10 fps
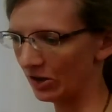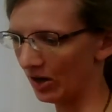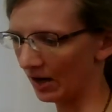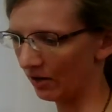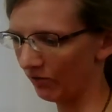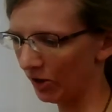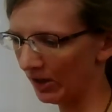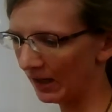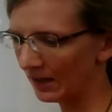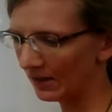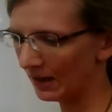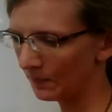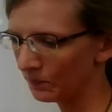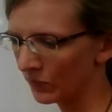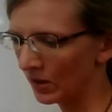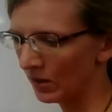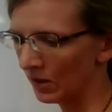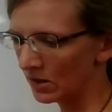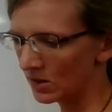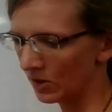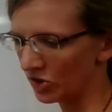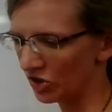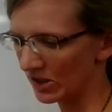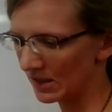You're not converting anything. So it's just